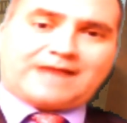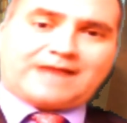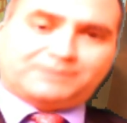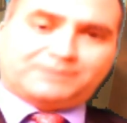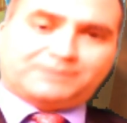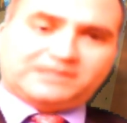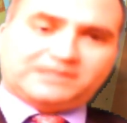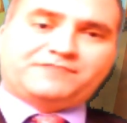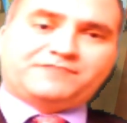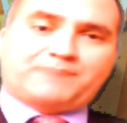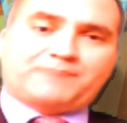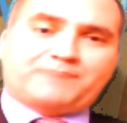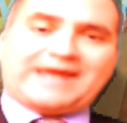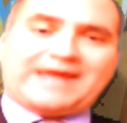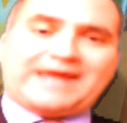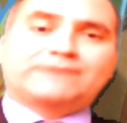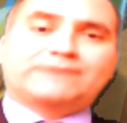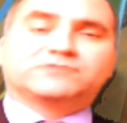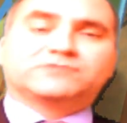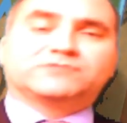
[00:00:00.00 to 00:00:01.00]
I believe
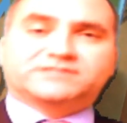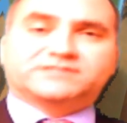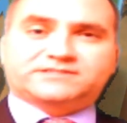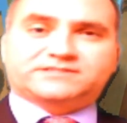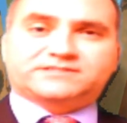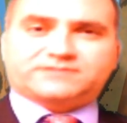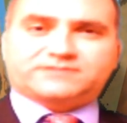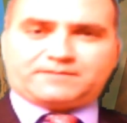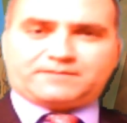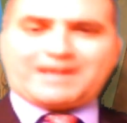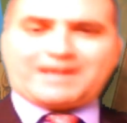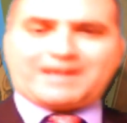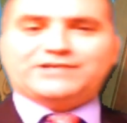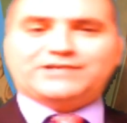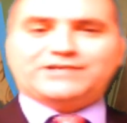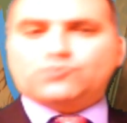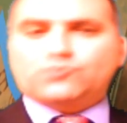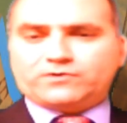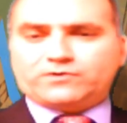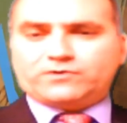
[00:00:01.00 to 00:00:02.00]
Bain was a
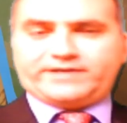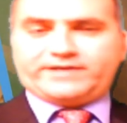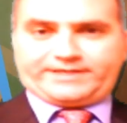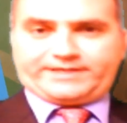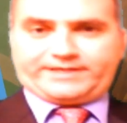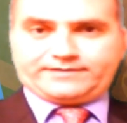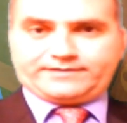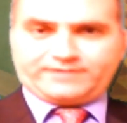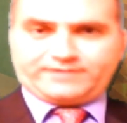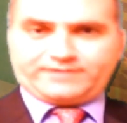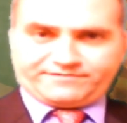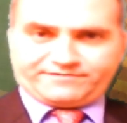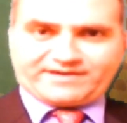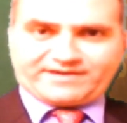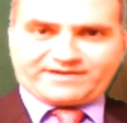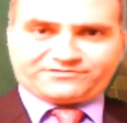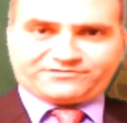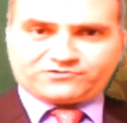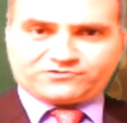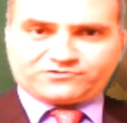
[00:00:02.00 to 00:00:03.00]
minority
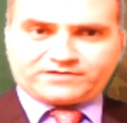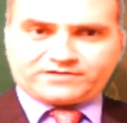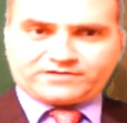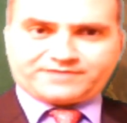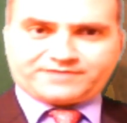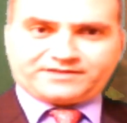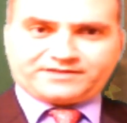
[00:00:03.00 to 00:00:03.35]
investor.